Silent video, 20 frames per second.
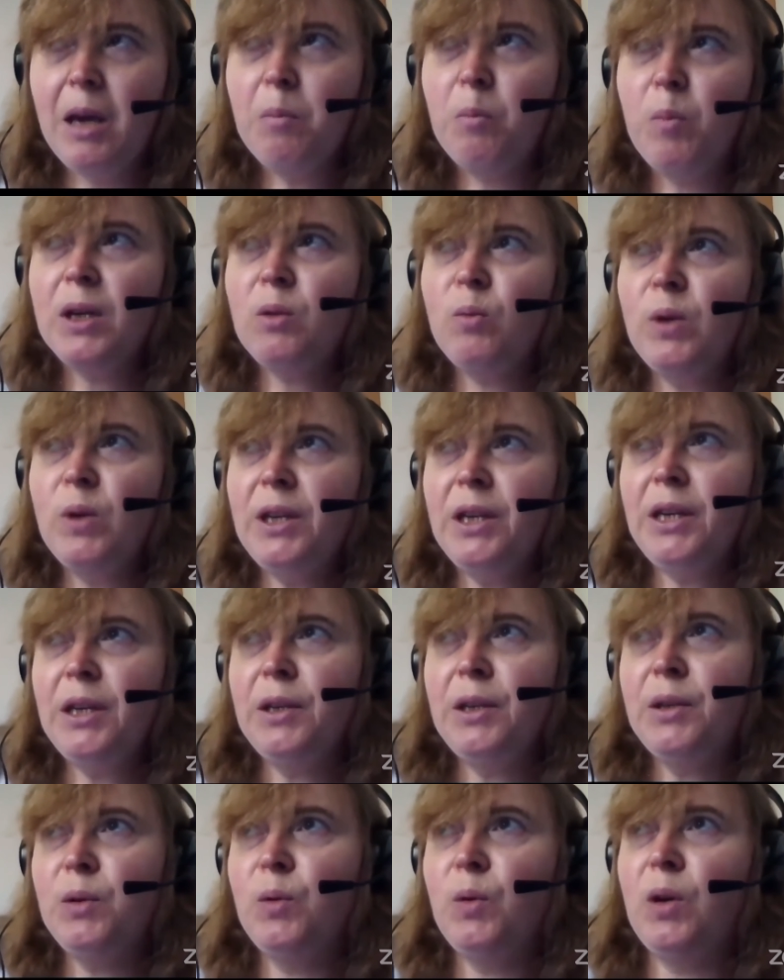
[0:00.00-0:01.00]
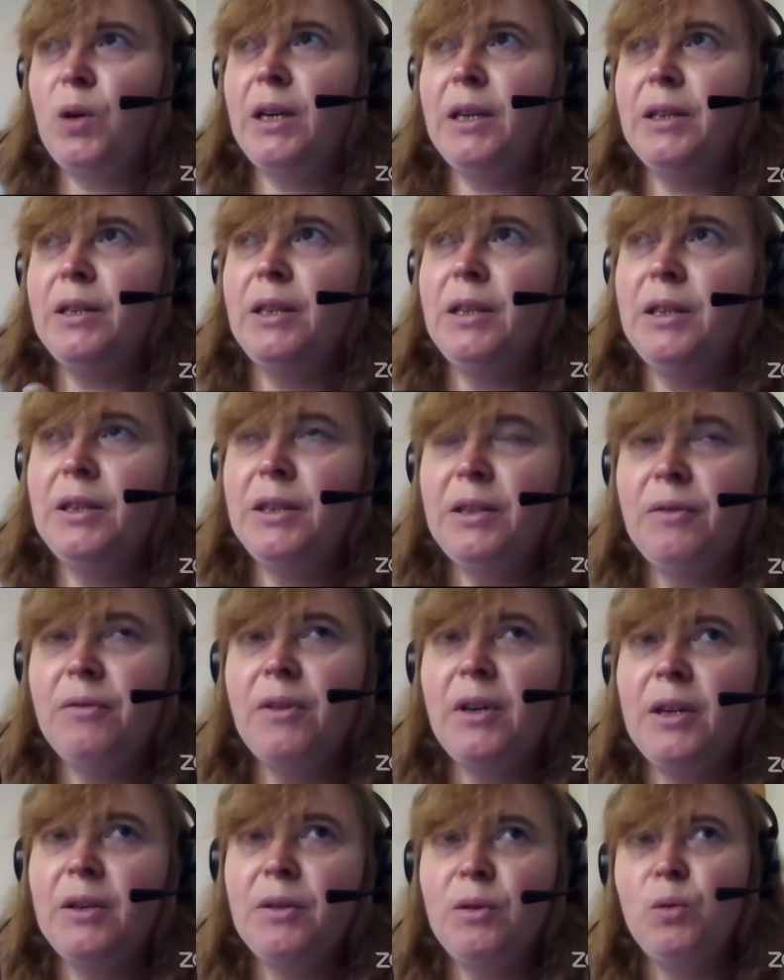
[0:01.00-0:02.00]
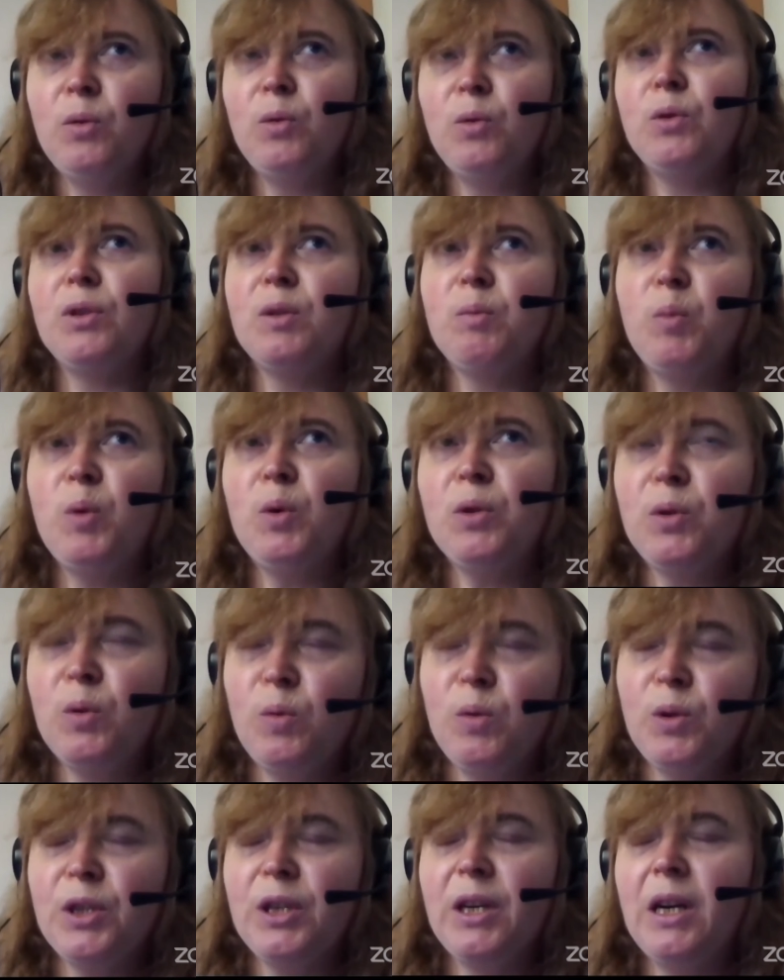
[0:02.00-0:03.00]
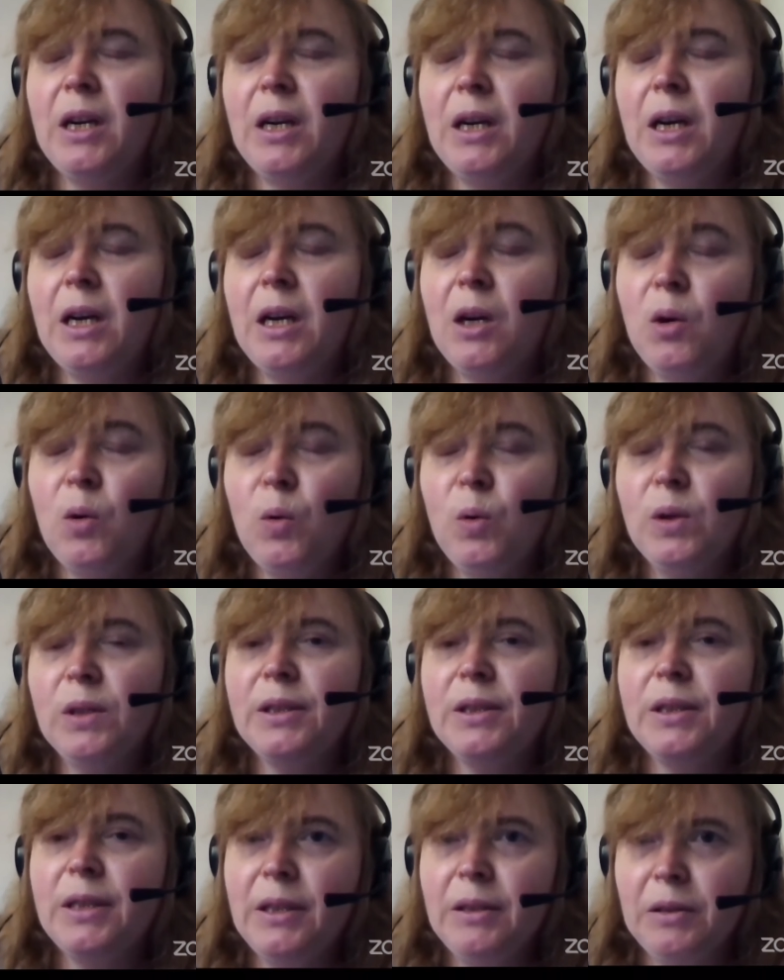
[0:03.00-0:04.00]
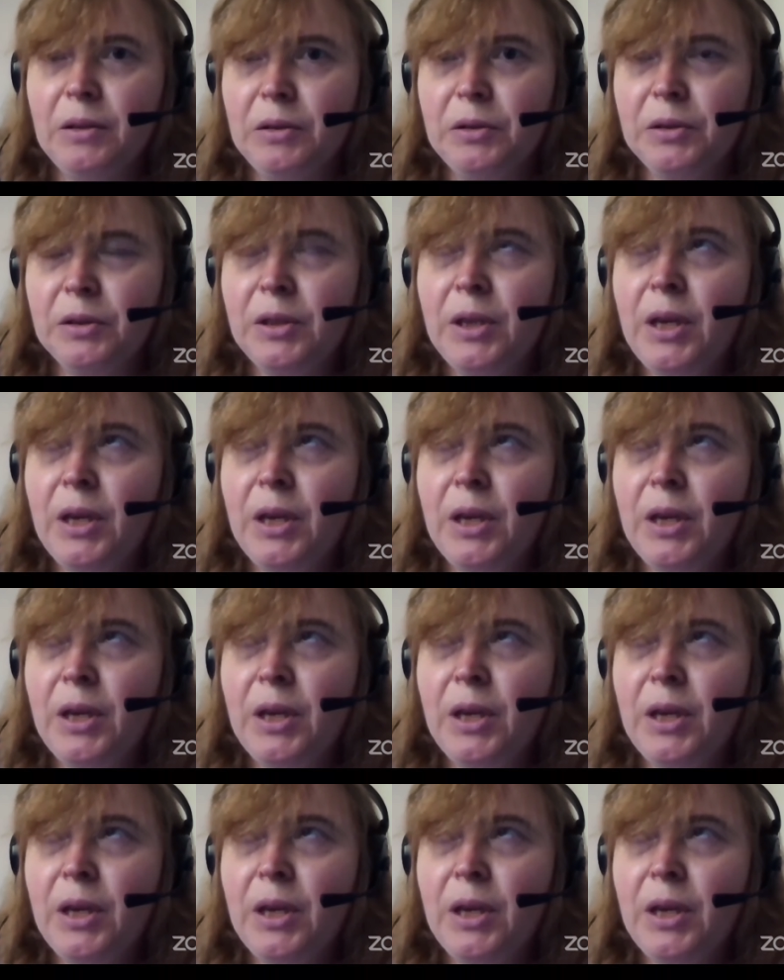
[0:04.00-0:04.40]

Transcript: But we need to identify those spots which are our signals.